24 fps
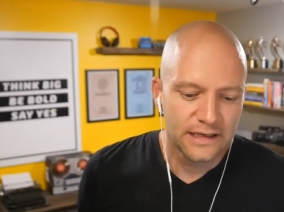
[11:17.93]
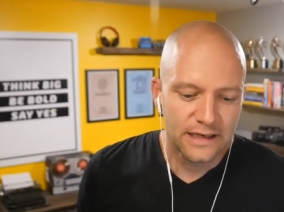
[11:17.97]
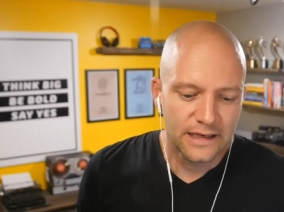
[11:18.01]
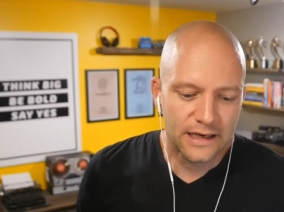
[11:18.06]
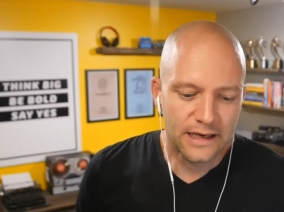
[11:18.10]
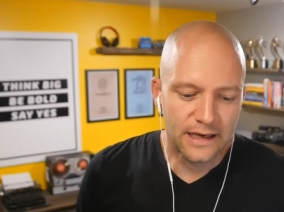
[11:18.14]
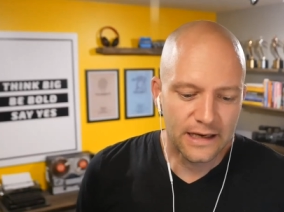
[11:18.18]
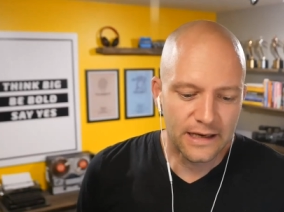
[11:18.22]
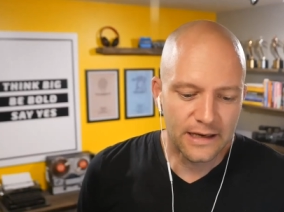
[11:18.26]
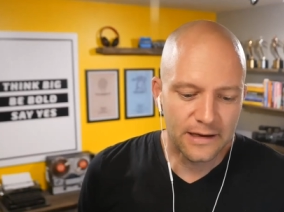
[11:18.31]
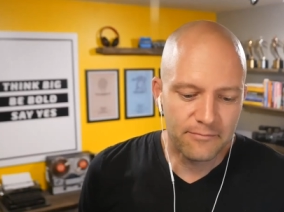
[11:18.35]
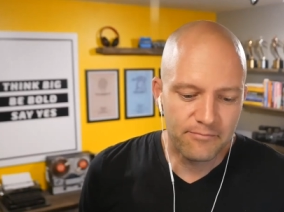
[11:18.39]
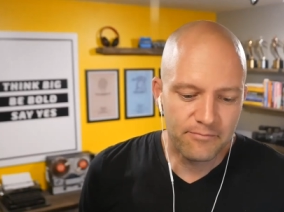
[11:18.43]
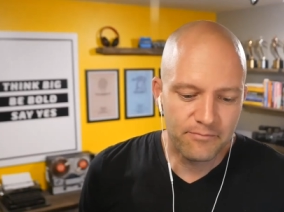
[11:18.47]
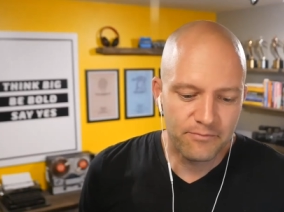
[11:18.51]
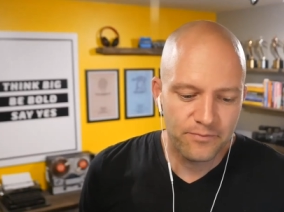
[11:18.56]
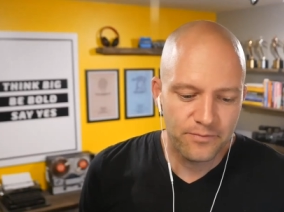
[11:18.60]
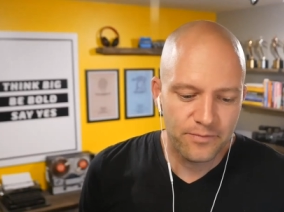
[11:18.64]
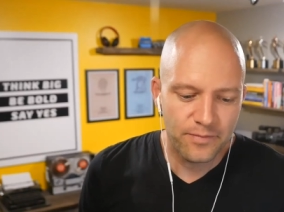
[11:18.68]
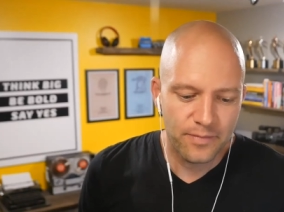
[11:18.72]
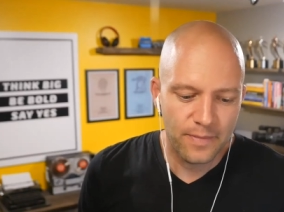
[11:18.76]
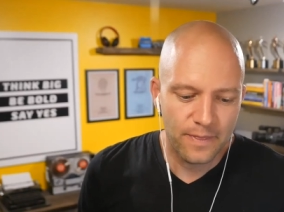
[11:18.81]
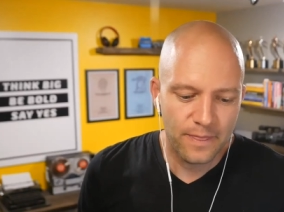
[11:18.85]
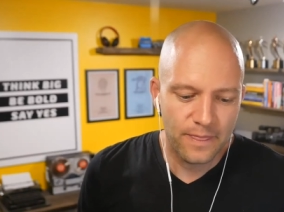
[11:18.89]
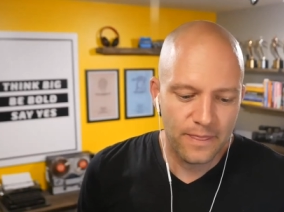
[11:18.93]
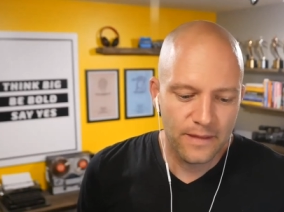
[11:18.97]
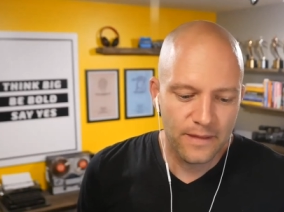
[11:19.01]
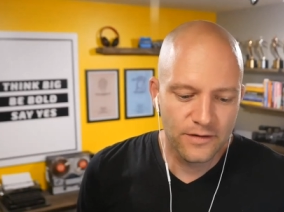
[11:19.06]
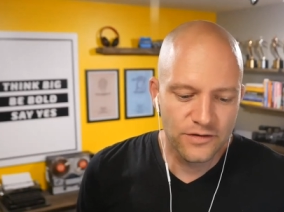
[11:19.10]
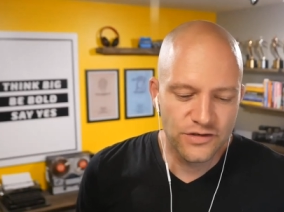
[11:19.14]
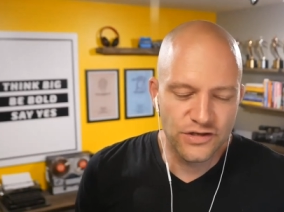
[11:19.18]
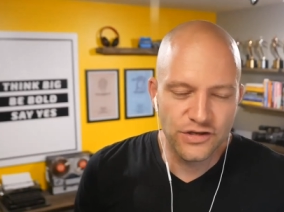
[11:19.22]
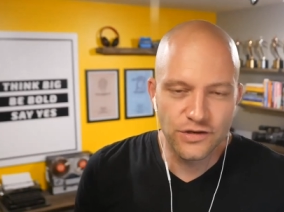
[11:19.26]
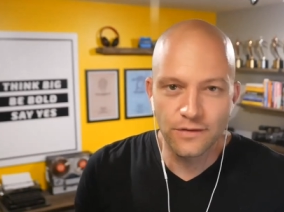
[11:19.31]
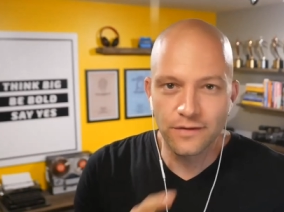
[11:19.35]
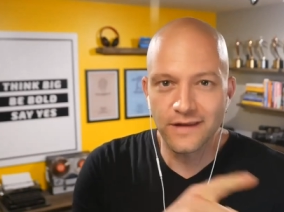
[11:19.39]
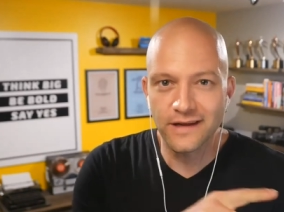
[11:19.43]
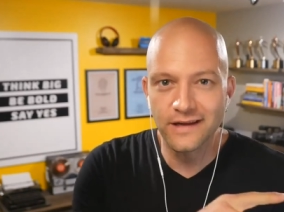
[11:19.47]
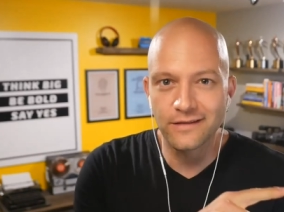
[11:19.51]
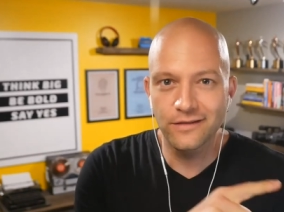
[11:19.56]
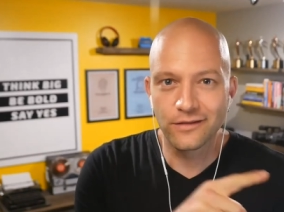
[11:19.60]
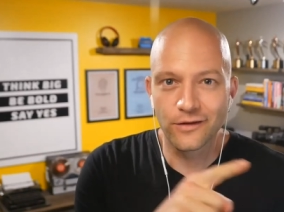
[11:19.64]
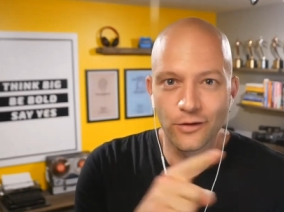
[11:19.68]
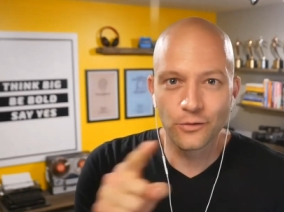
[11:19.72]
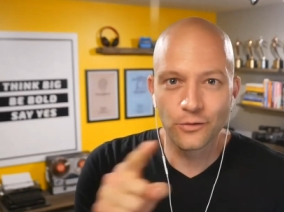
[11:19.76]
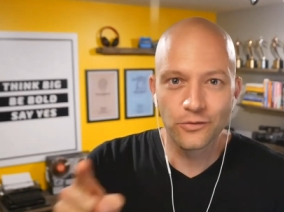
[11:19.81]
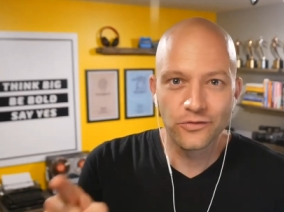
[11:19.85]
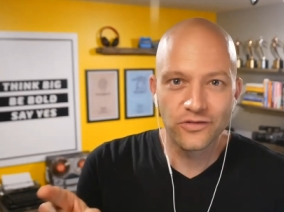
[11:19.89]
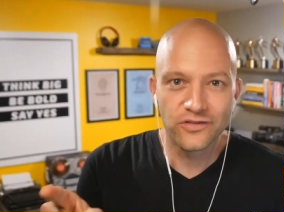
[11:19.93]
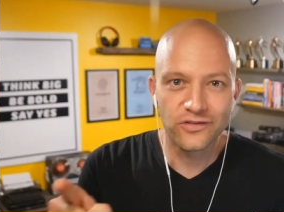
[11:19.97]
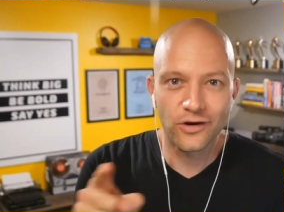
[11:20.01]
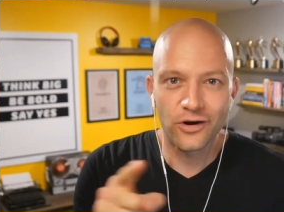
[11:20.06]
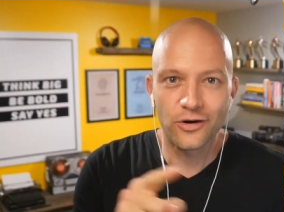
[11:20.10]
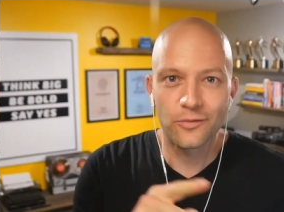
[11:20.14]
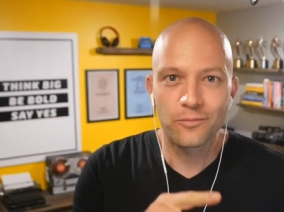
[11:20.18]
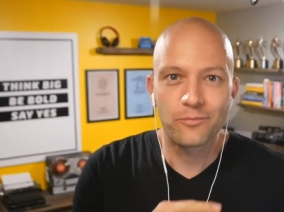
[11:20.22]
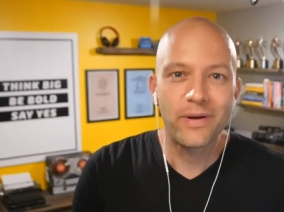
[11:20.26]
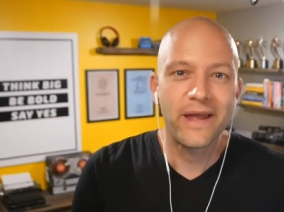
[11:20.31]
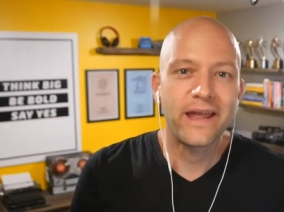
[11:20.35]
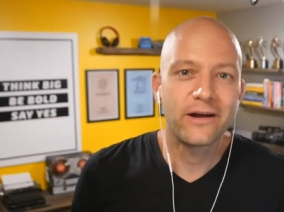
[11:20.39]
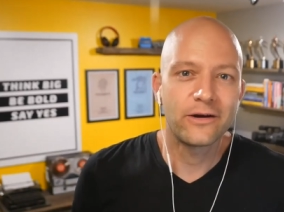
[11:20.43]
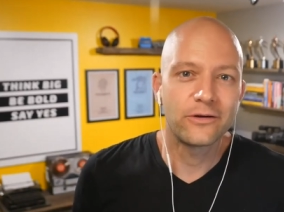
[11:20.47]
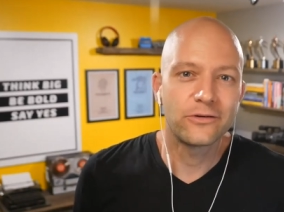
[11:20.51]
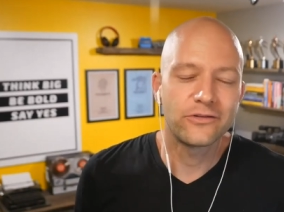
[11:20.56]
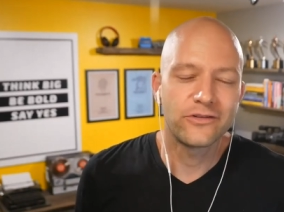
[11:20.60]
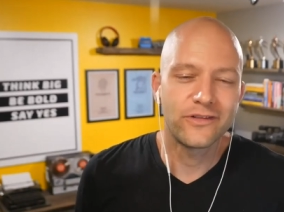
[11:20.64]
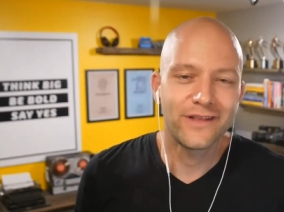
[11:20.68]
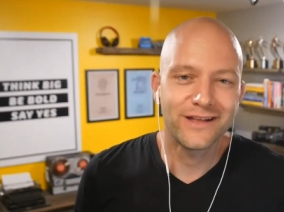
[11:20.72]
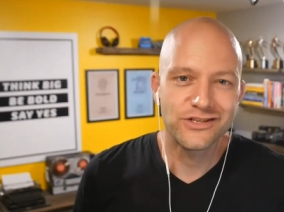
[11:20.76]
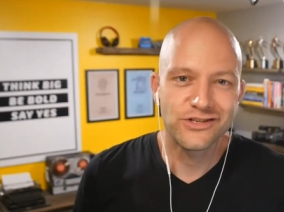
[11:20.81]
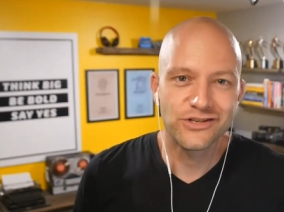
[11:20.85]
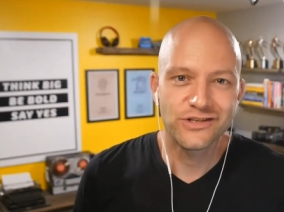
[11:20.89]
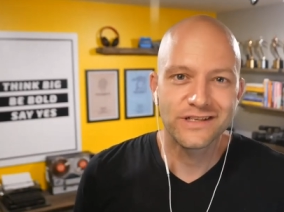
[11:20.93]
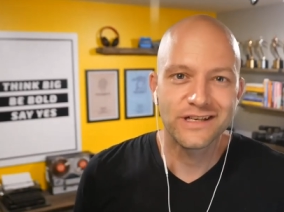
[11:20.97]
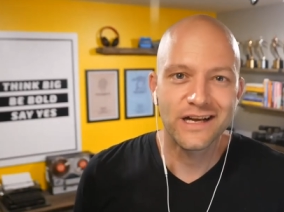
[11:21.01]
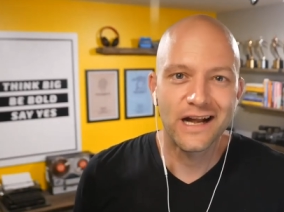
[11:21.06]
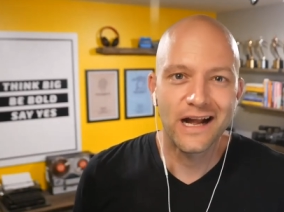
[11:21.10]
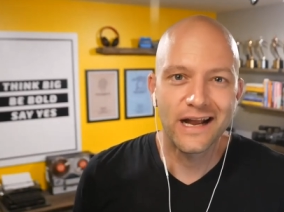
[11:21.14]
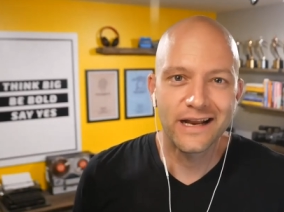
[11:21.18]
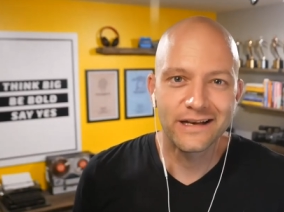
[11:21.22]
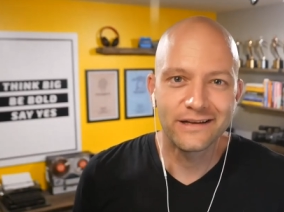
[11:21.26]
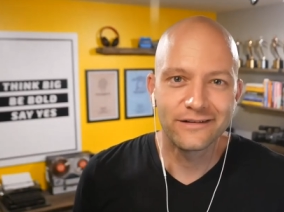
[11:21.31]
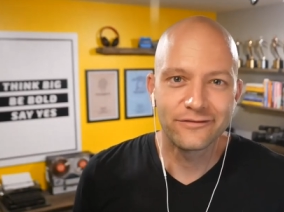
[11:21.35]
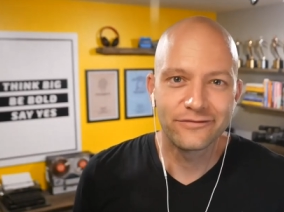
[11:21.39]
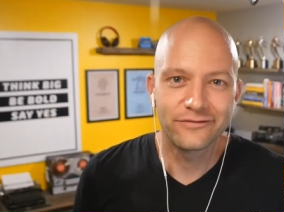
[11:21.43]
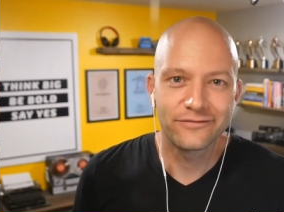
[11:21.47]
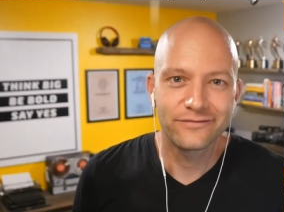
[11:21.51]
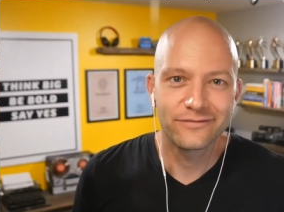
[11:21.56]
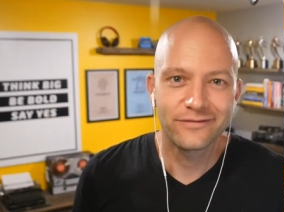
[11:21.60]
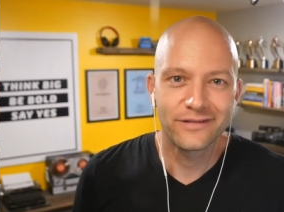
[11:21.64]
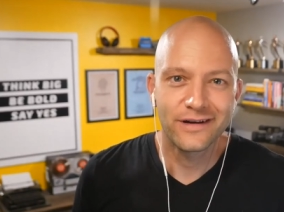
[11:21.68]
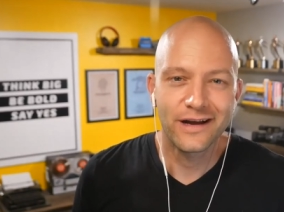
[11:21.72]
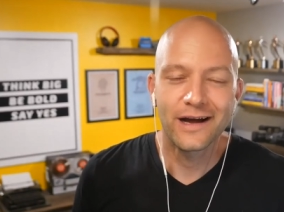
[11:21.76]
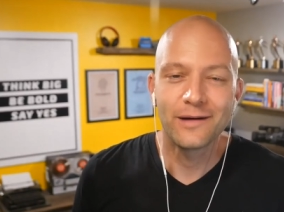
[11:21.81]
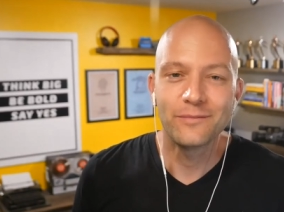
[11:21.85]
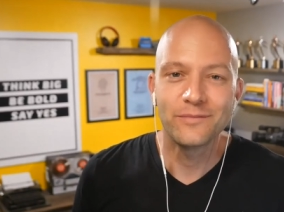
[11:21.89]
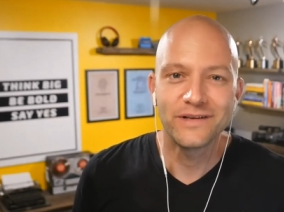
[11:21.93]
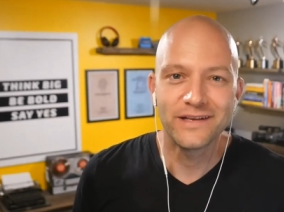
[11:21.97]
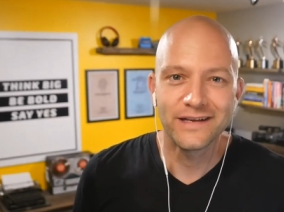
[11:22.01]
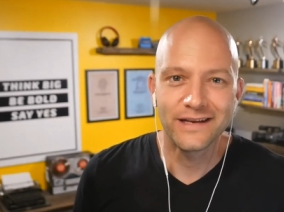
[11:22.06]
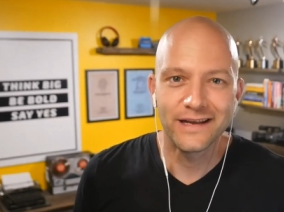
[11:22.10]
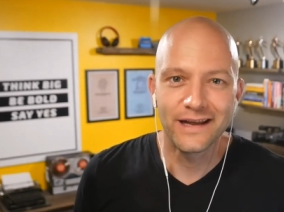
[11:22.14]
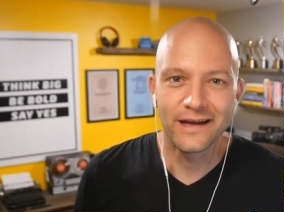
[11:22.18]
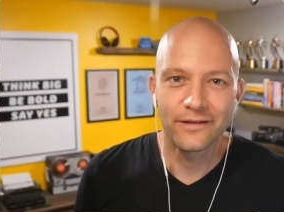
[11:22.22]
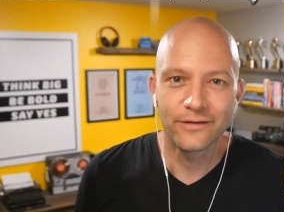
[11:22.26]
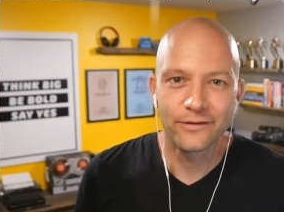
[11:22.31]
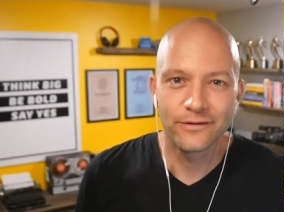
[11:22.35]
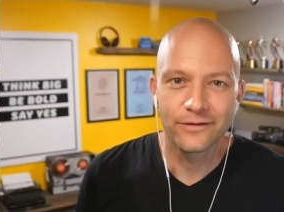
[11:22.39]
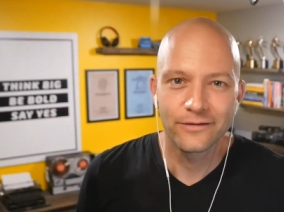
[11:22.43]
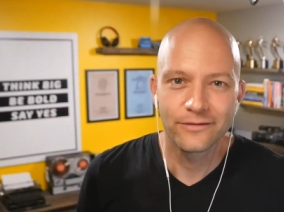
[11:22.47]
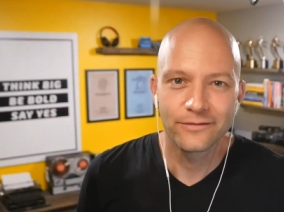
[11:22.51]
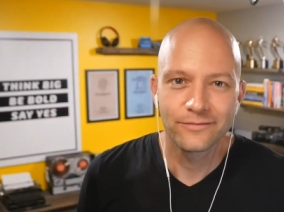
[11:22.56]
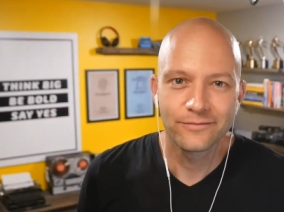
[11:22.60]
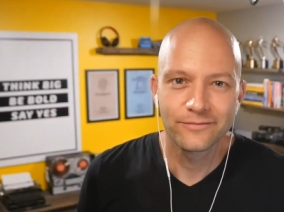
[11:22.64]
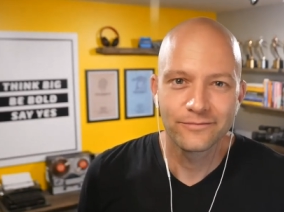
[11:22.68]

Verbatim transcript: Um, do you think those are pairs that just kind of come together?